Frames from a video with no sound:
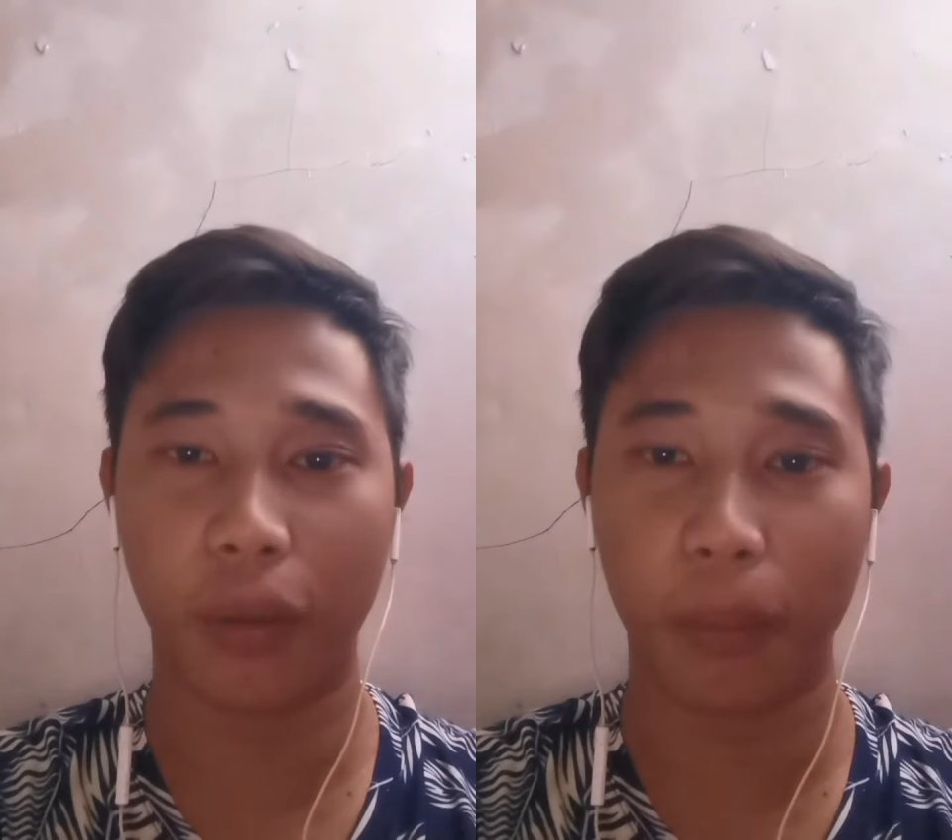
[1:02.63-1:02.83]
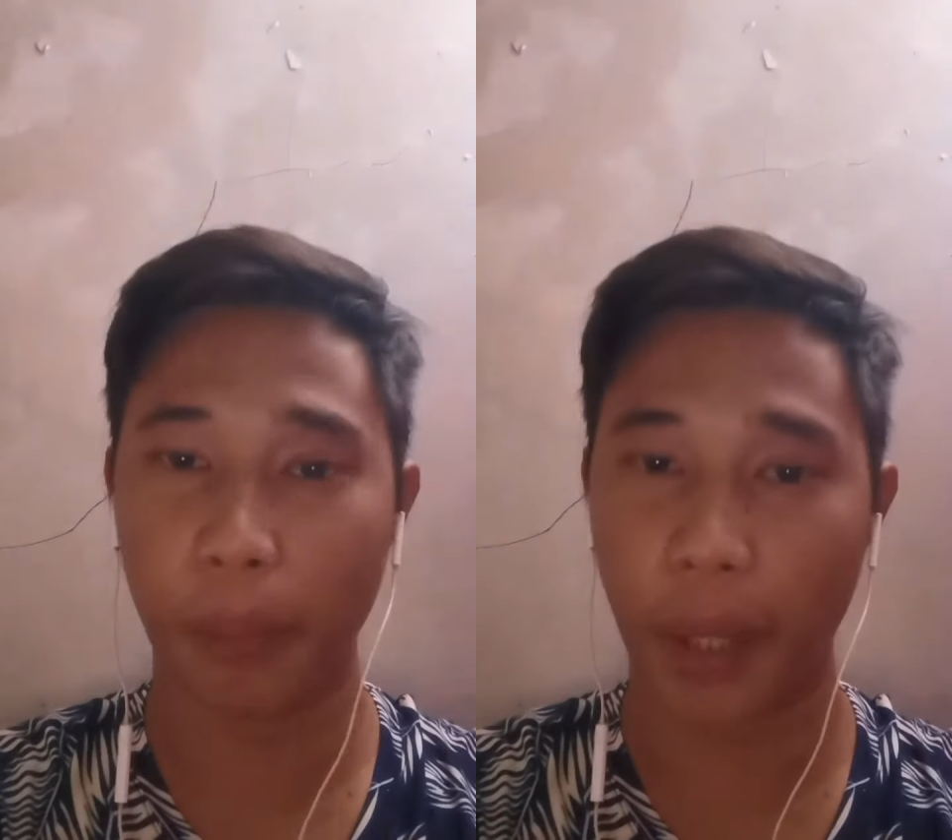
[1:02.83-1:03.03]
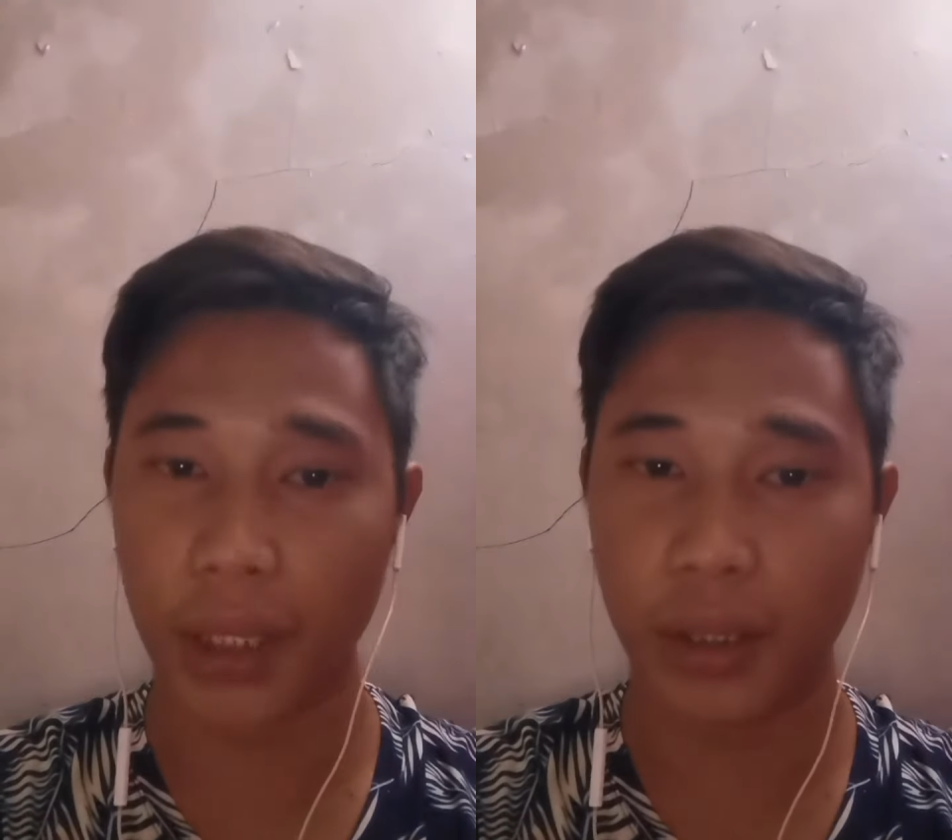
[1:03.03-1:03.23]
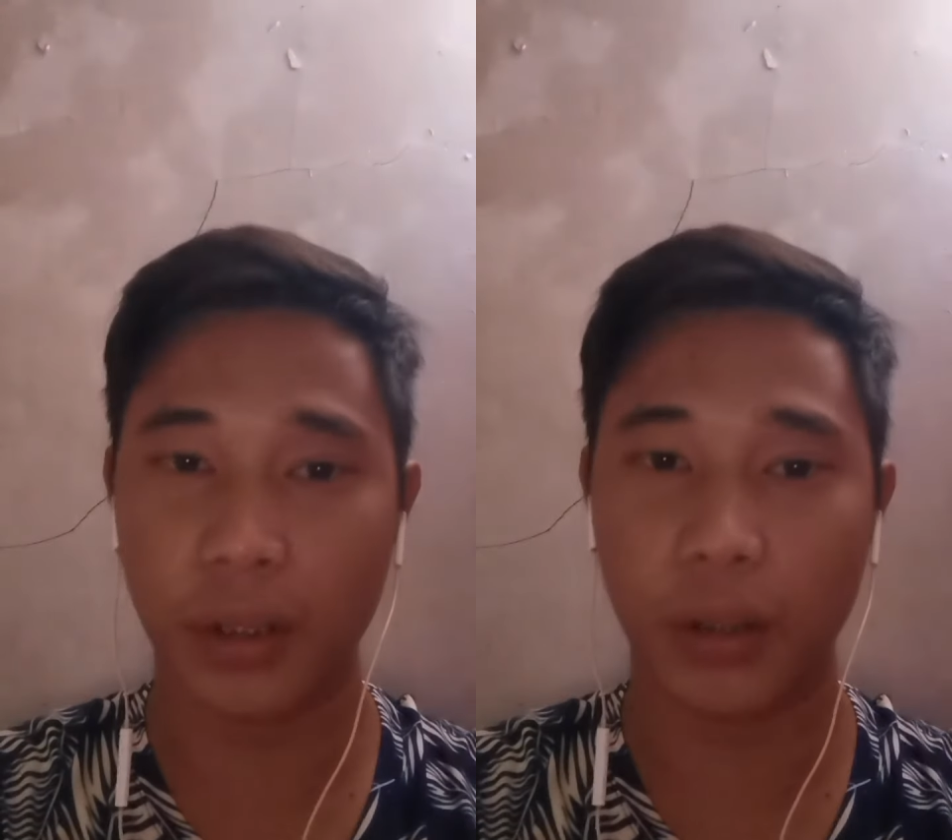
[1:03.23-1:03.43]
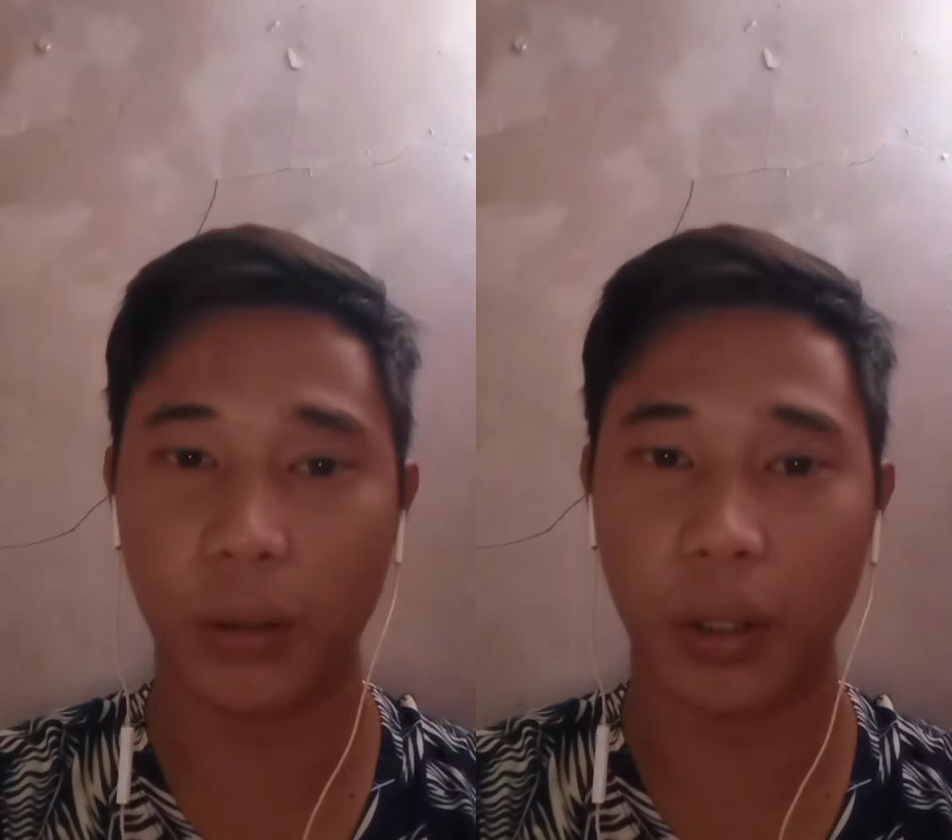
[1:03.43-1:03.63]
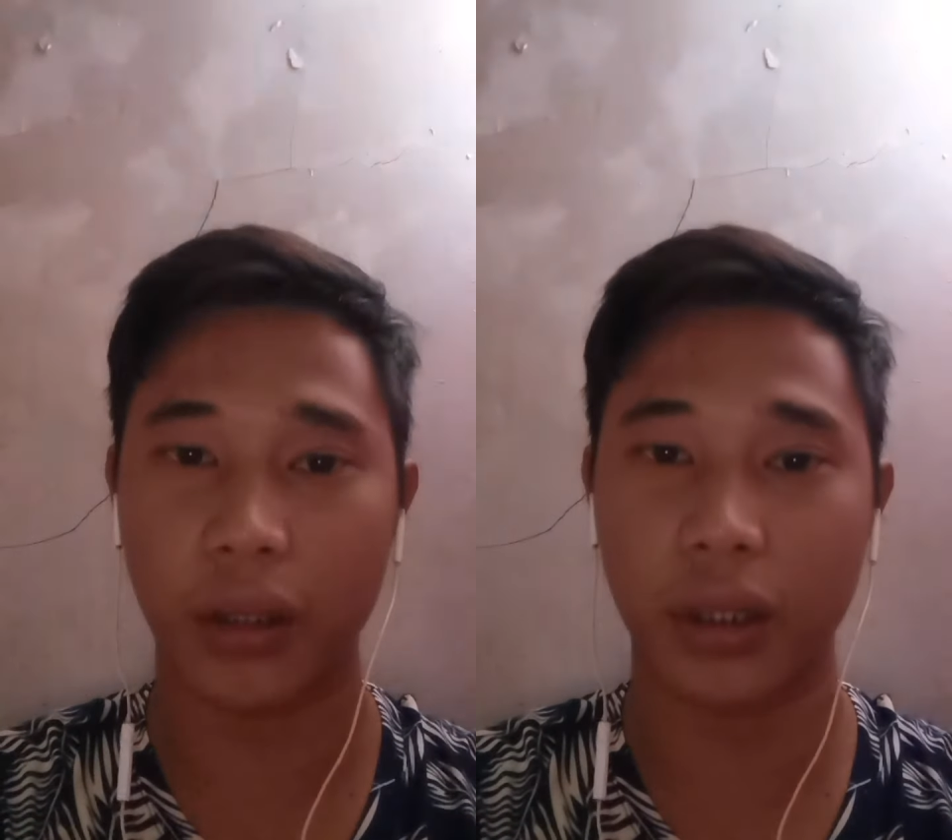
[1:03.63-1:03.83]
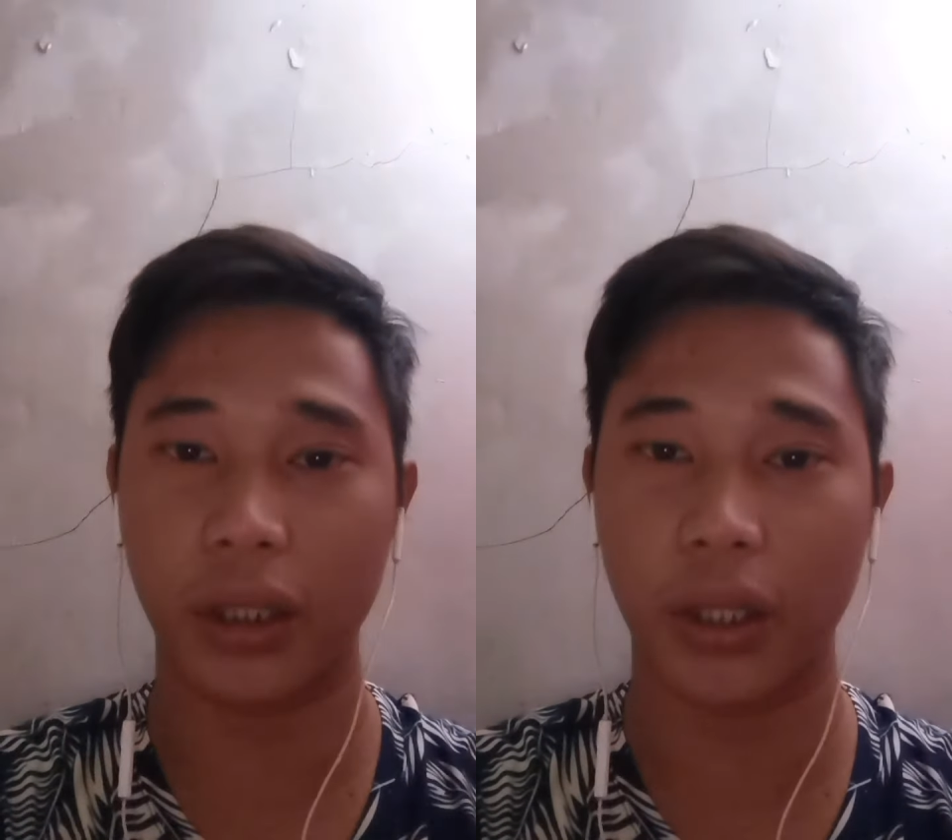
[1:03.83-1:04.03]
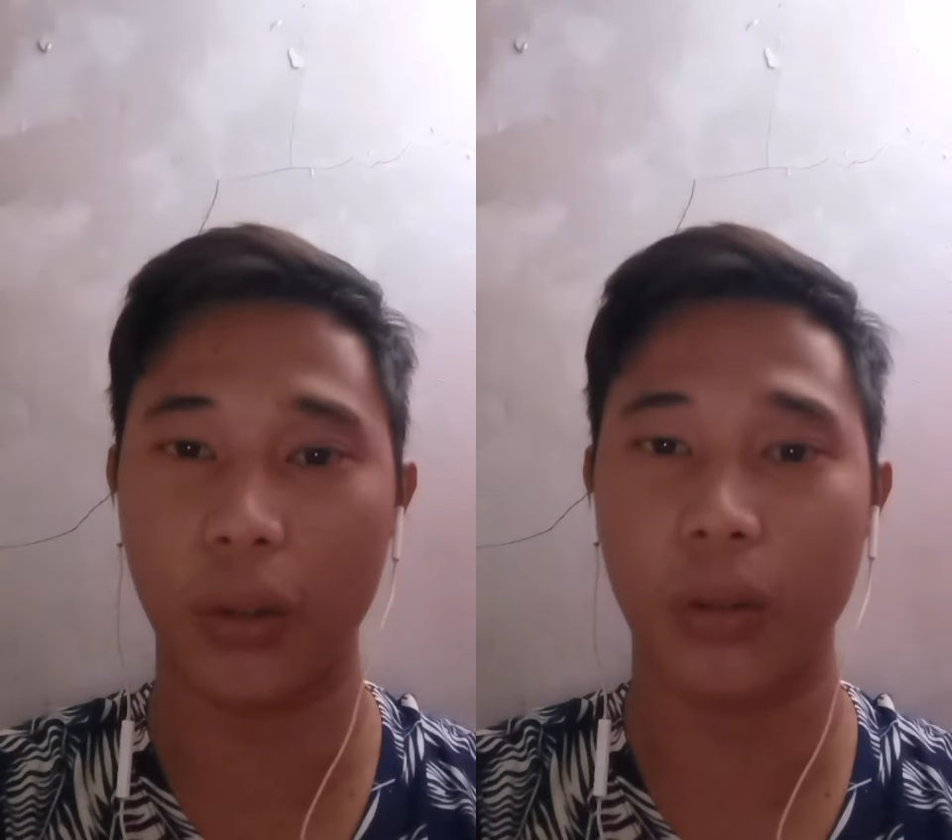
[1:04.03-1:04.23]
compelled to
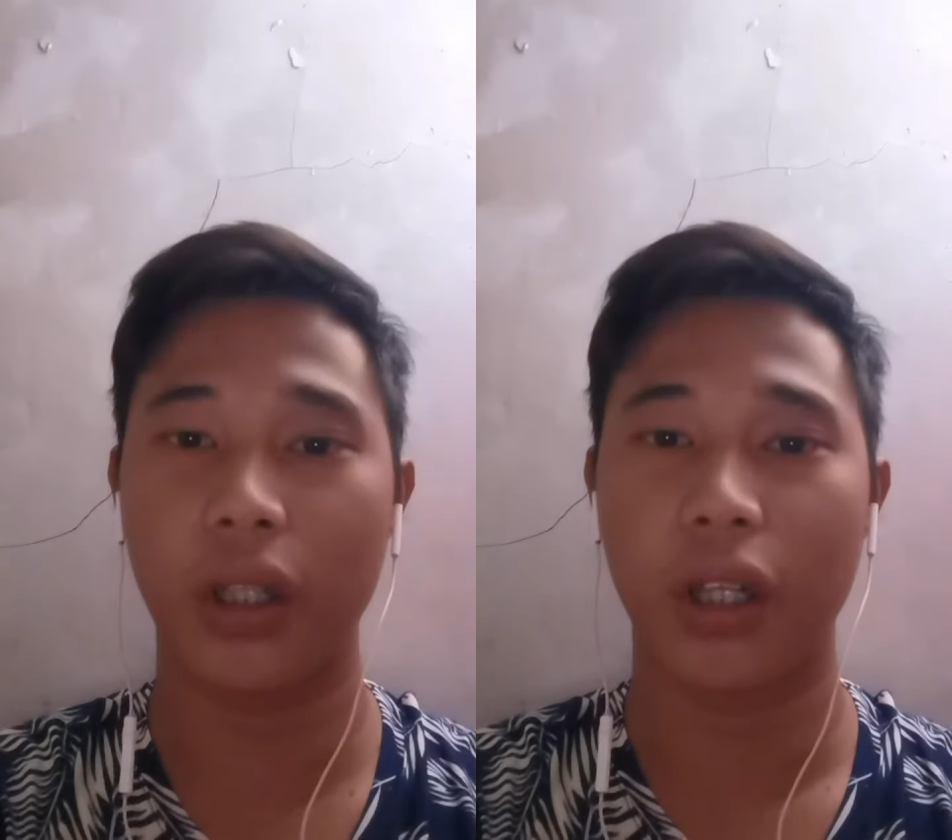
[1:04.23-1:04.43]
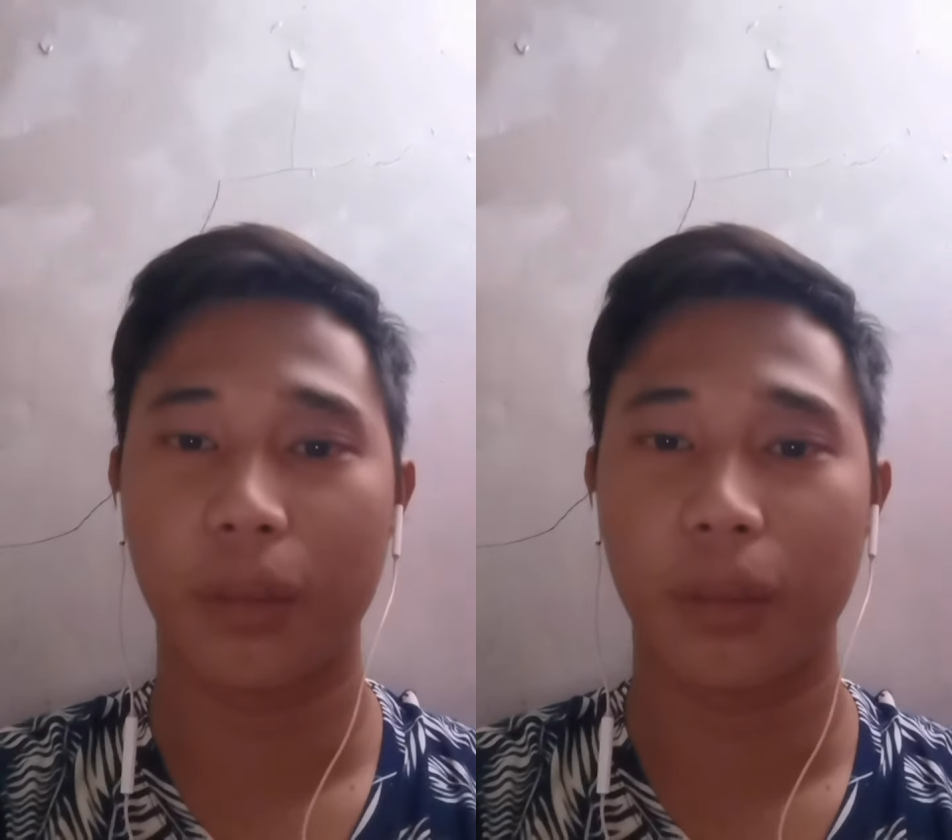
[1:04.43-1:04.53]
undergo